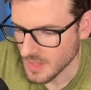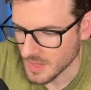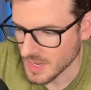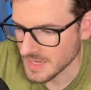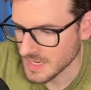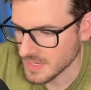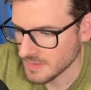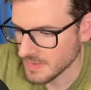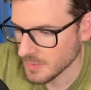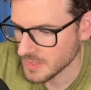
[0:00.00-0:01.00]
Again,
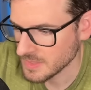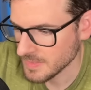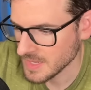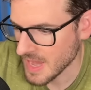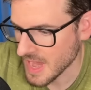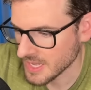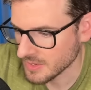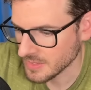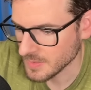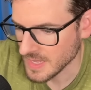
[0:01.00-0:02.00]
if I wanted to be
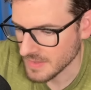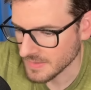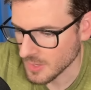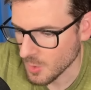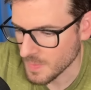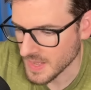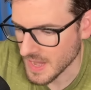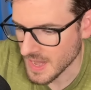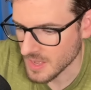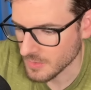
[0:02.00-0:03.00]
accurate, we'd have like
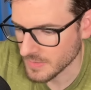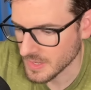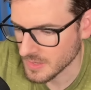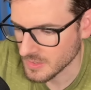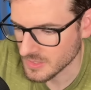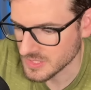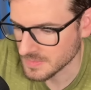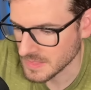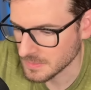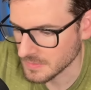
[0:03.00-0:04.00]
OpenAI over here or some
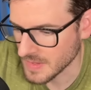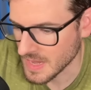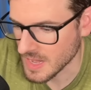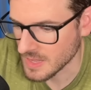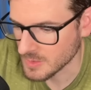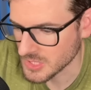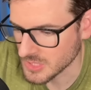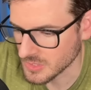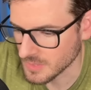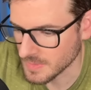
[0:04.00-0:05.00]
type of AI, which
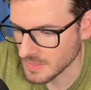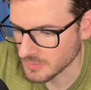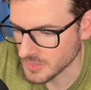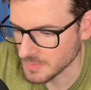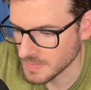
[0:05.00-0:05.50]
is going to be able to be